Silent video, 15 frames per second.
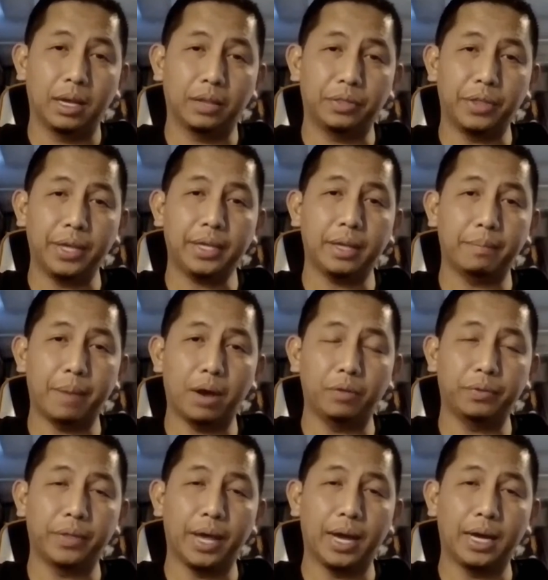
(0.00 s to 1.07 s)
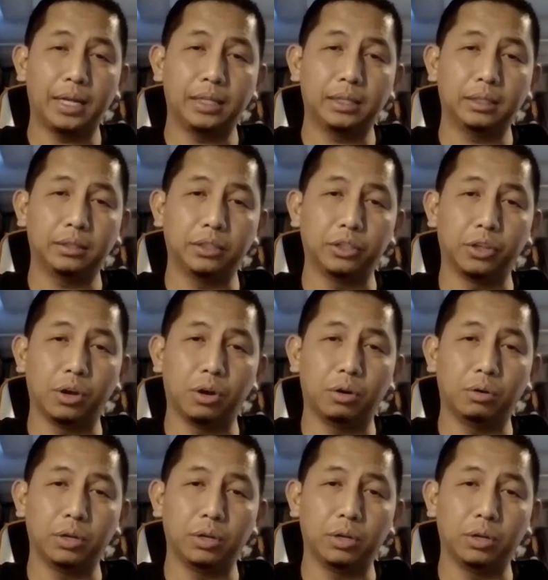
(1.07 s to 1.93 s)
Think about that. You know,